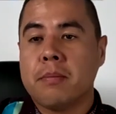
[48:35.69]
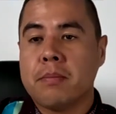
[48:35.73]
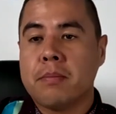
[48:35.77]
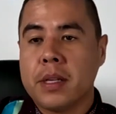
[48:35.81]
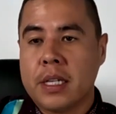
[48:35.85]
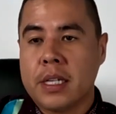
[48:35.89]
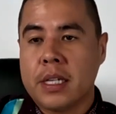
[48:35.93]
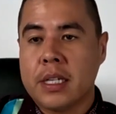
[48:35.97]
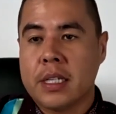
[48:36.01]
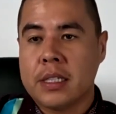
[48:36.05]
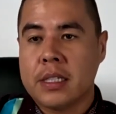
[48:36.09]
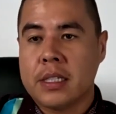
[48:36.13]

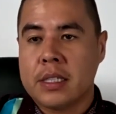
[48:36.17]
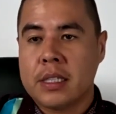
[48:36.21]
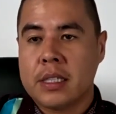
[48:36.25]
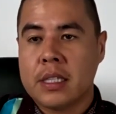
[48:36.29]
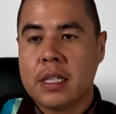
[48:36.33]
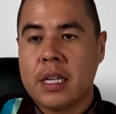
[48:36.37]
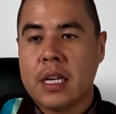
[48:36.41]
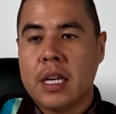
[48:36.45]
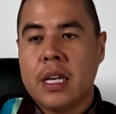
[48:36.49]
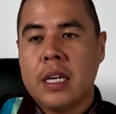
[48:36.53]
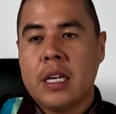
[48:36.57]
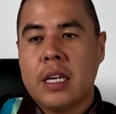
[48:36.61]
Because
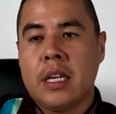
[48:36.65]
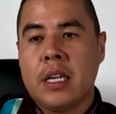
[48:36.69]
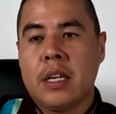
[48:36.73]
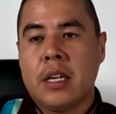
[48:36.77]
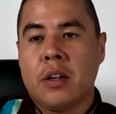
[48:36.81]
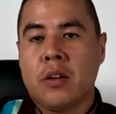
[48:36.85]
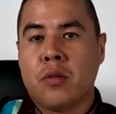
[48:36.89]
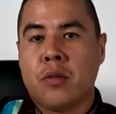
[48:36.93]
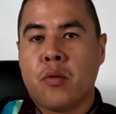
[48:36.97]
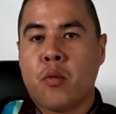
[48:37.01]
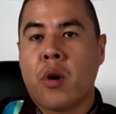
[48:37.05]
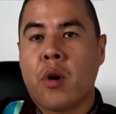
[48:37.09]

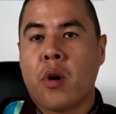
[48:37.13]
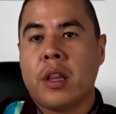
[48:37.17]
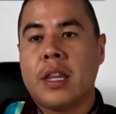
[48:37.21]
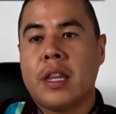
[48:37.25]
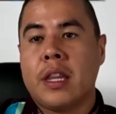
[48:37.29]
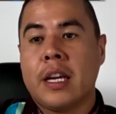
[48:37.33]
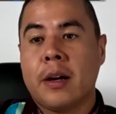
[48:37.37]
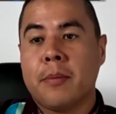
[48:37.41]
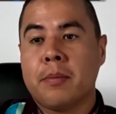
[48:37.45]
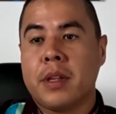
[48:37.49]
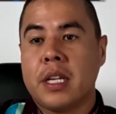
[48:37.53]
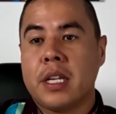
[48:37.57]
one
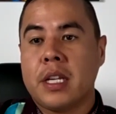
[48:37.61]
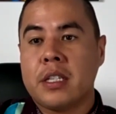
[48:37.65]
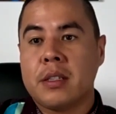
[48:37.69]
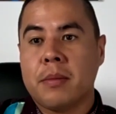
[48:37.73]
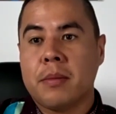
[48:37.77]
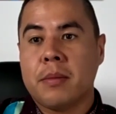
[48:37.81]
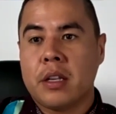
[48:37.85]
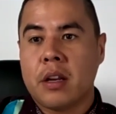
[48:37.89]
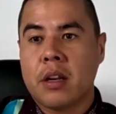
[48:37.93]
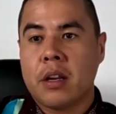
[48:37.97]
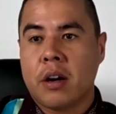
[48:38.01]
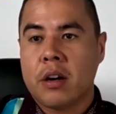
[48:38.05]
thing I'm teaching
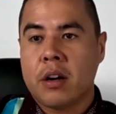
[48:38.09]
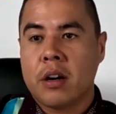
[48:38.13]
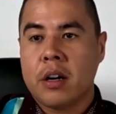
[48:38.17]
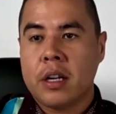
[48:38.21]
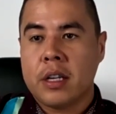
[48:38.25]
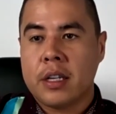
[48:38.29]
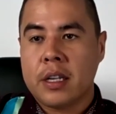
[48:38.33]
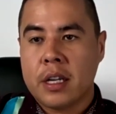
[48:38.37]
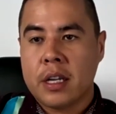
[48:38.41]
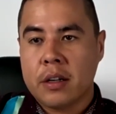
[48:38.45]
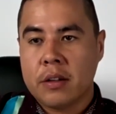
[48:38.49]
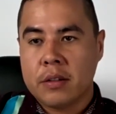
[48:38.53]
my daughter
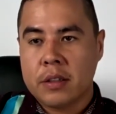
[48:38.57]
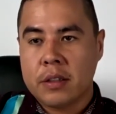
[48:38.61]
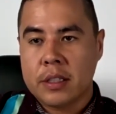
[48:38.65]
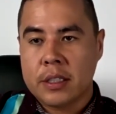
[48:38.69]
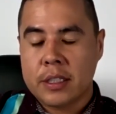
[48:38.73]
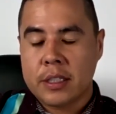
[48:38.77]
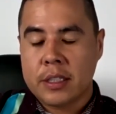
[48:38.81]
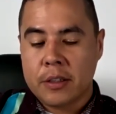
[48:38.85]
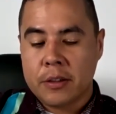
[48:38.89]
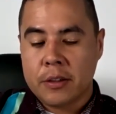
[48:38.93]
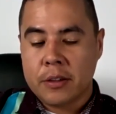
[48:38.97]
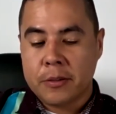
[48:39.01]
right now
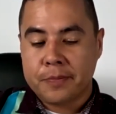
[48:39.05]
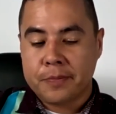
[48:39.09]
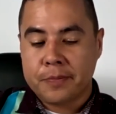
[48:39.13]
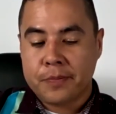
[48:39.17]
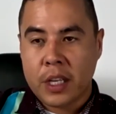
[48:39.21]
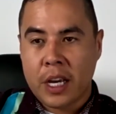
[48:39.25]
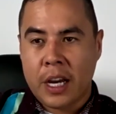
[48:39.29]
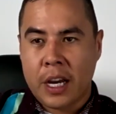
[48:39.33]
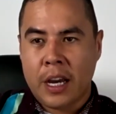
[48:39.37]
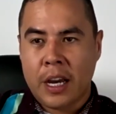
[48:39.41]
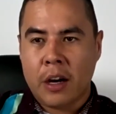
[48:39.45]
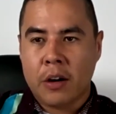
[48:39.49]
is,
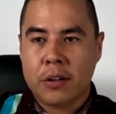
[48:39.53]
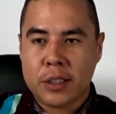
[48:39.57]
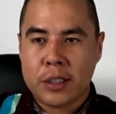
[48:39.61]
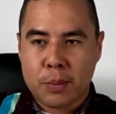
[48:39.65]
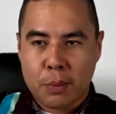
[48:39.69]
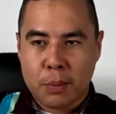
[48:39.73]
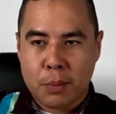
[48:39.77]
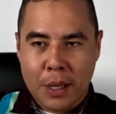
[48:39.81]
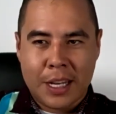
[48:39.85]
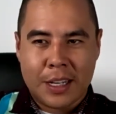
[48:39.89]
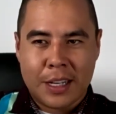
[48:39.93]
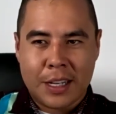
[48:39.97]
I always
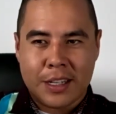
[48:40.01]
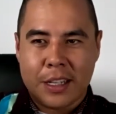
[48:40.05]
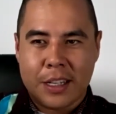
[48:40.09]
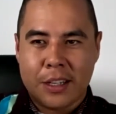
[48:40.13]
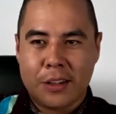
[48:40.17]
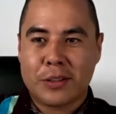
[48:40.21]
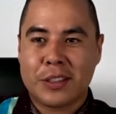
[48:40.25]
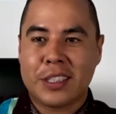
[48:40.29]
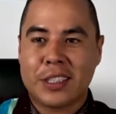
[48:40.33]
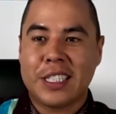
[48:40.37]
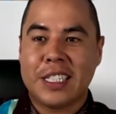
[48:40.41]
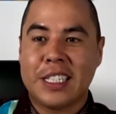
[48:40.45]
plant
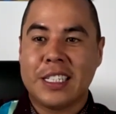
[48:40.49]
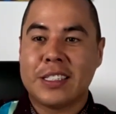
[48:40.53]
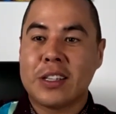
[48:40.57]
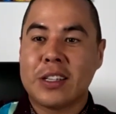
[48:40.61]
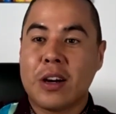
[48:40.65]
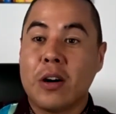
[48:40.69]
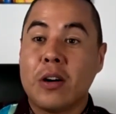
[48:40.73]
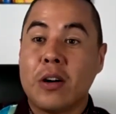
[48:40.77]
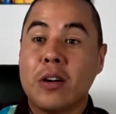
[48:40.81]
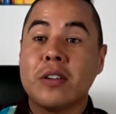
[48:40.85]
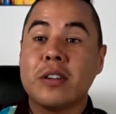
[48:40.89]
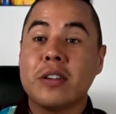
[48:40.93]
little seeds
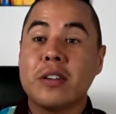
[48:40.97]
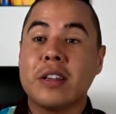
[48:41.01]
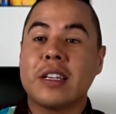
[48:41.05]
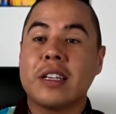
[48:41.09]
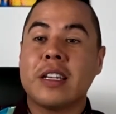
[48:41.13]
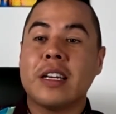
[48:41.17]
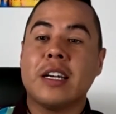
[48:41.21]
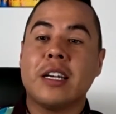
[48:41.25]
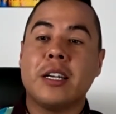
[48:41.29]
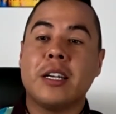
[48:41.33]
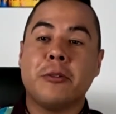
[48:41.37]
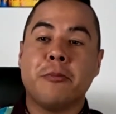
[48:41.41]
all the
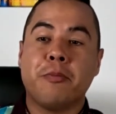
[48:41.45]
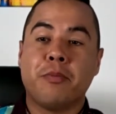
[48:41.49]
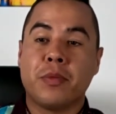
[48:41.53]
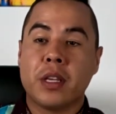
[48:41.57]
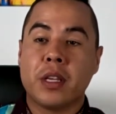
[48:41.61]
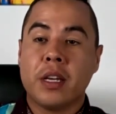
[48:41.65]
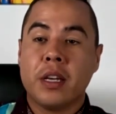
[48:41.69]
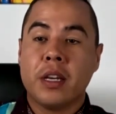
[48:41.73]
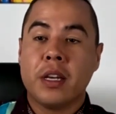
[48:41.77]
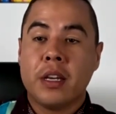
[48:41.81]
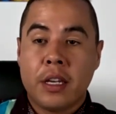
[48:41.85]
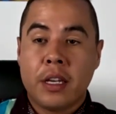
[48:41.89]
time.
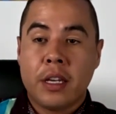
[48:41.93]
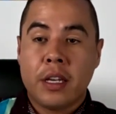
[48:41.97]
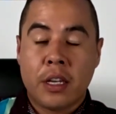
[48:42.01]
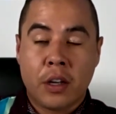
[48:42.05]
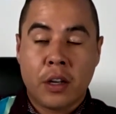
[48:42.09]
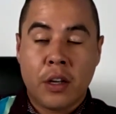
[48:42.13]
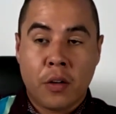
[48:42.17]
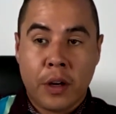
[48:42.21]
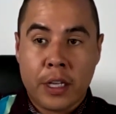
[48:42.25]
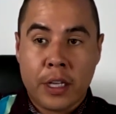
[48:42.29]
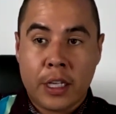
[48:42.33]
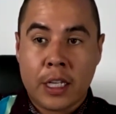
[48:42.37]

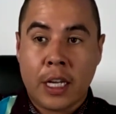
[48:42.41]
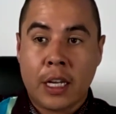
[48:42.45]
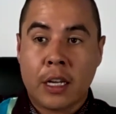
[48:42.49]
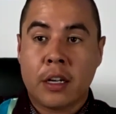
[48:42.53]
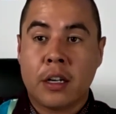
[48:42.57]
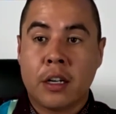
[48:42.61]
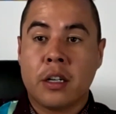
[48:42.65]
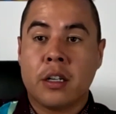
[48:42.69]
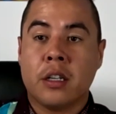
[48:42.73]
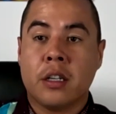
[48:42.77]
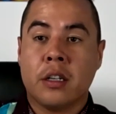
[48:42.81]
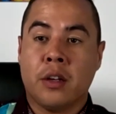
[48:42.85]
I tell
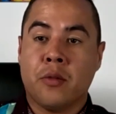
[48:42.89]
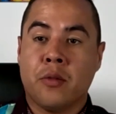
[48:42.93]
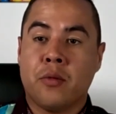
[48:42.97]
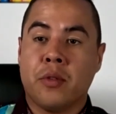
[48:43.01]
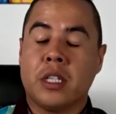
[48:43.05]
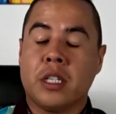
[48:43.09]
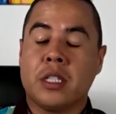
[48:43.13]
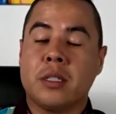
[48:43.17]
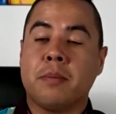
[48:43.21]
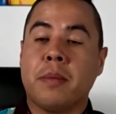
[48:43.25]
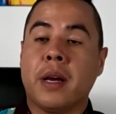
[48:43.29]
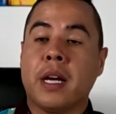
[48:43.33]
her to
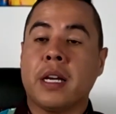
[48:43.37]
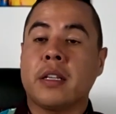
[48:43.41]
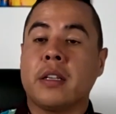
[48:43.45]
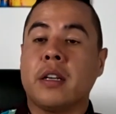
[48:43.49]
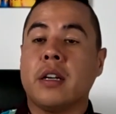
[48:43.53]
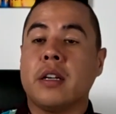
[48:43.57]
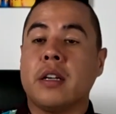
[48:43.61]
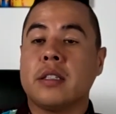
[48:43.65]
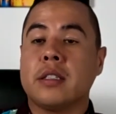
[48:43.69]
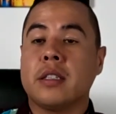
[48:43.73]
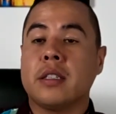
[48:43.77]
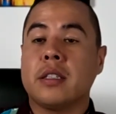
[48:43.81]
respect
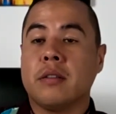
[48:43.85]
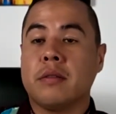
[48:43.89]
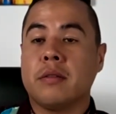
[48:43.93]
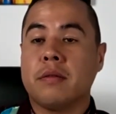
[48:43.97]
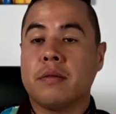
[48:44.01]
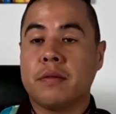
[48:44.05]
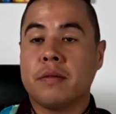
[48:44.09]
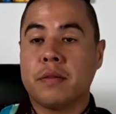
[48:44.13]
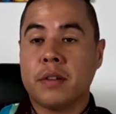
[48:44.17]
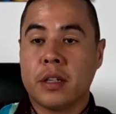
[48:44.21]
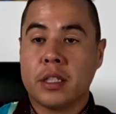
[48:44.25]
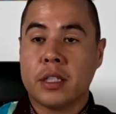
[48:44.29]
herself
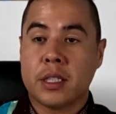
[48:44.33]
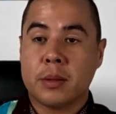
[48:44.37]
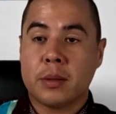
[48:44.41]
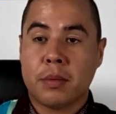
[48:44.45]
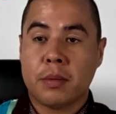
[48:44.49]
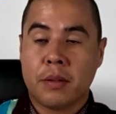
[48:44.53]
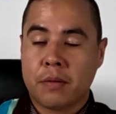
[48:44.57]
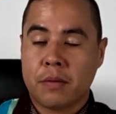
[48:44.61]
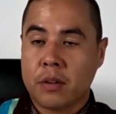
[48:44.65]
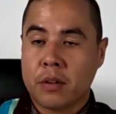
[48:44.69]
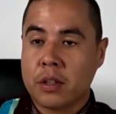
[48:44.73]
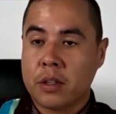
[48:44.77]
first
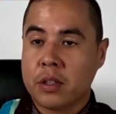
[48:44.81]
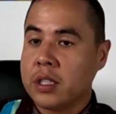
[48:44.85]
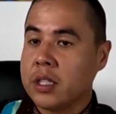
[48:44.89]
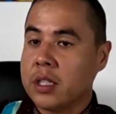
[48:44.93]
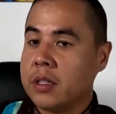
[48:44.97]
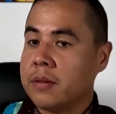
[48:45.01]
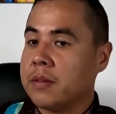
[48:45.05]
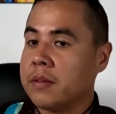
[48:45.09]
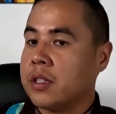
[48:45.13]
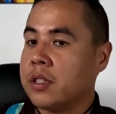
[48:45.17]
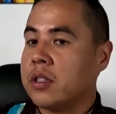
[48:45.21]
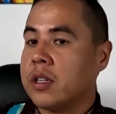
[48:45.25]
before she
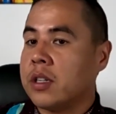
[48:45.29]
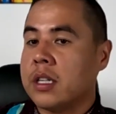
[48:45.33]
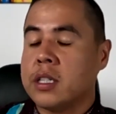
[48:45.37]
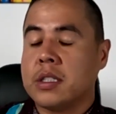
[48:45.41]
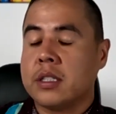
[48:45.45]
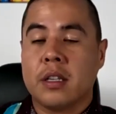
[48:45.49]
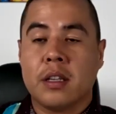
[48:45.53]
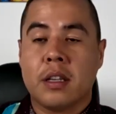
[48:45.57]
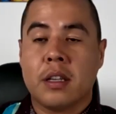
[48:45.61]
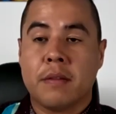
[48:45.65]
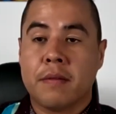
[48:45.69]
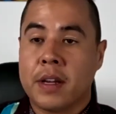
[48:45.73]
even tries
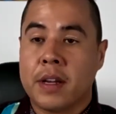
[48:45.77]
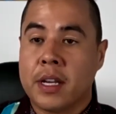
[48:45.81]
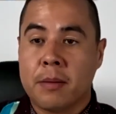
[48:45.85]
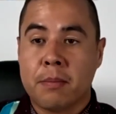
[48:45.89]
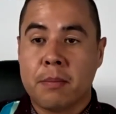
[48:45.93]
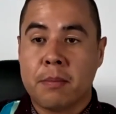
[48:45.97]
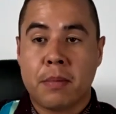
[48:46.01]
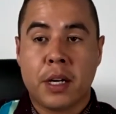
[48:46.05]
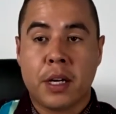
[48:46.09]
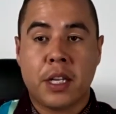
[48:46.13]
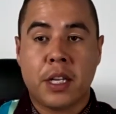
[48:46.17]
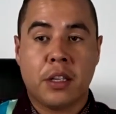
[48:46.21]
to love
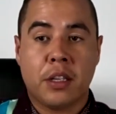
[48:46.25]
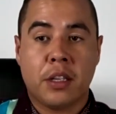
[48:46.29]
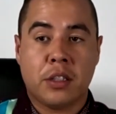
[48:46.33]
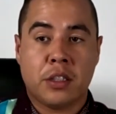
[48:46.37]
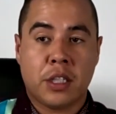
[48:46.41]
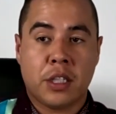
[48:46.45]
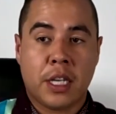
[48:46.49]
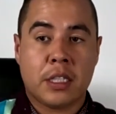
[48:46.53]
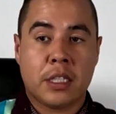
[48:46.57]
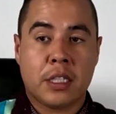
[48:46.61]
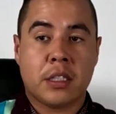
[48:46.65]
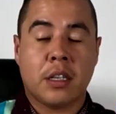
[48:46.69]
anybody.
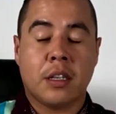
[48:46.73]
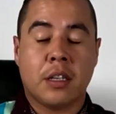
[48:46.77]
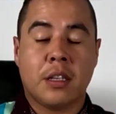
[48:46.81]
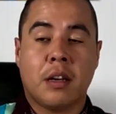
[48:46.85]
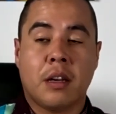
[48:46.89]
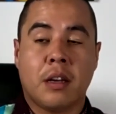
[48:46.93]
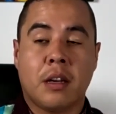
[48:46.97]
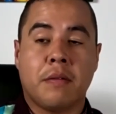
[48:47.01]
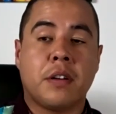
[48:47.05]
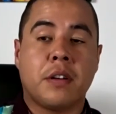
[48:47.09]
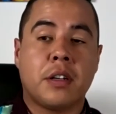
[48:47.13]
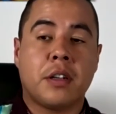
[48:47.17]
She has to
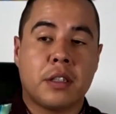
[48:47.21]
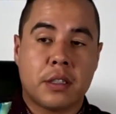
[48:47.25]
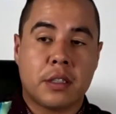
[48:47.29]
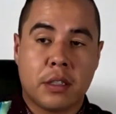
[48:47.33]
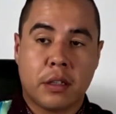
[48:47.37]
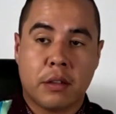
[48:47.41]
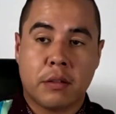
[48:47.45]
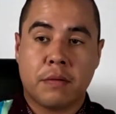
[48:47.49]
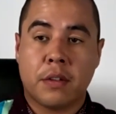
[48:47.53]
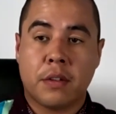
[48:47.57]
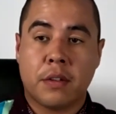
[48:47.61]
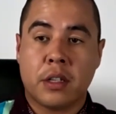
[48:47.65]
love
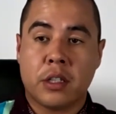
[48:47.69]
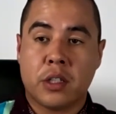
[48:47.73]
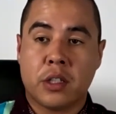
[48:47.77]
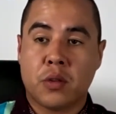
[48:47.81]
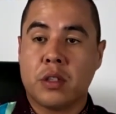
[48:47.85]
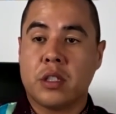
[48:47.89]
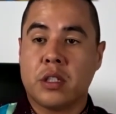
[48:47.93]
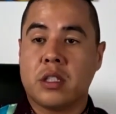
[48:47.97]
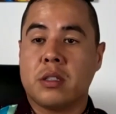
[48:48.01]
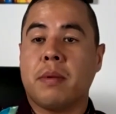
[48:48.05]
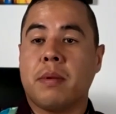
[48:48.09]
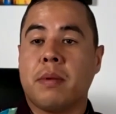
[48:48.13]
herself first,
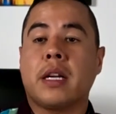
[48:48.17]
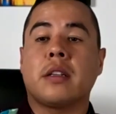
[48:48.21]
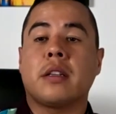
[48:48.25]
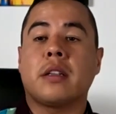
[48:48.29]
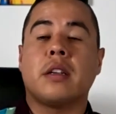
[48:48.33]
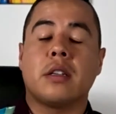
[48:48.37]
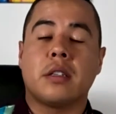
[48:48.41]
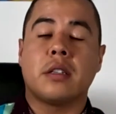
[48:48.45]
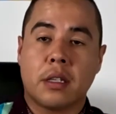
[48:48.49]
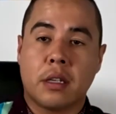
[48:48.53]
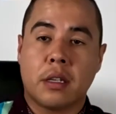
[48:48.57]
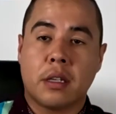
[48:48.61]
respect
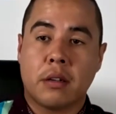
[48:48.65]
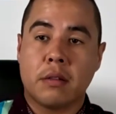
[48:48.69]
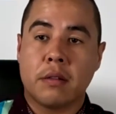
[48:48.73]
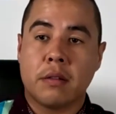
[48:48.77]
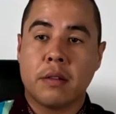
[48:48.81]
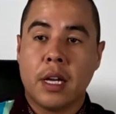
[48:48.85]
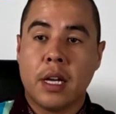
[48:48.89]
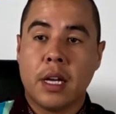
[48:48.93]
herself.